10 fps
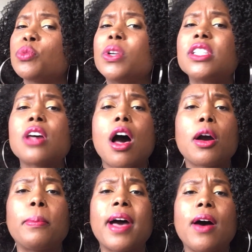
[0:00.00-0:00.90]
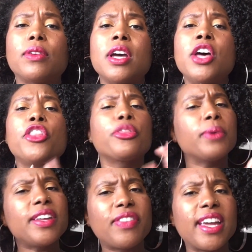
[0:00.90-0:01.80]
want to talk about
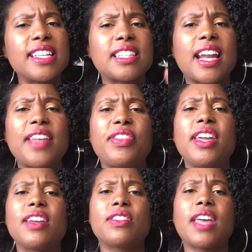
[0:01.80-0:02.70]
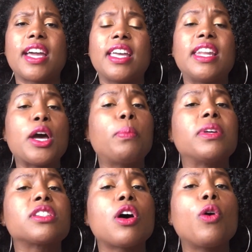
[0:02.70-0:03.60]
three things that I think that can help
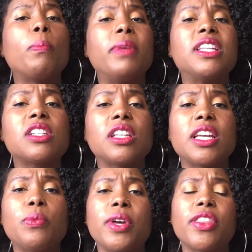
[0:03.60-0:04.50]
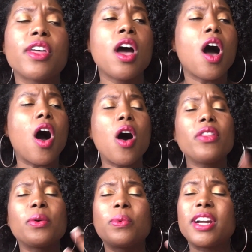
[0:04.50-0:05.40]
us cope mentally with all
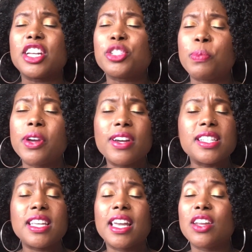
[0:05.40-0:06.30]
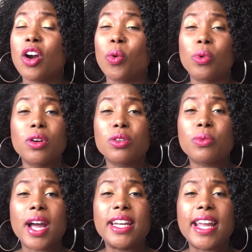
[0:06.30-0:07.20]
that we're experiencing in our world
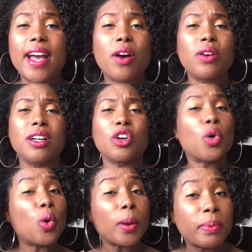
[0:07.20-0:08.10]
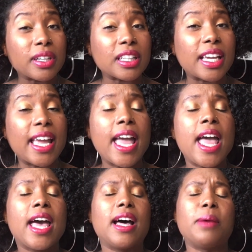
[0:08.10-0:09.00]
right now, corporately,
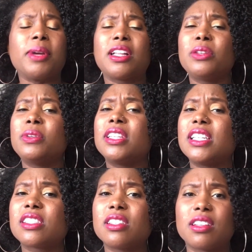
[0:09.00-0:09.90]
including this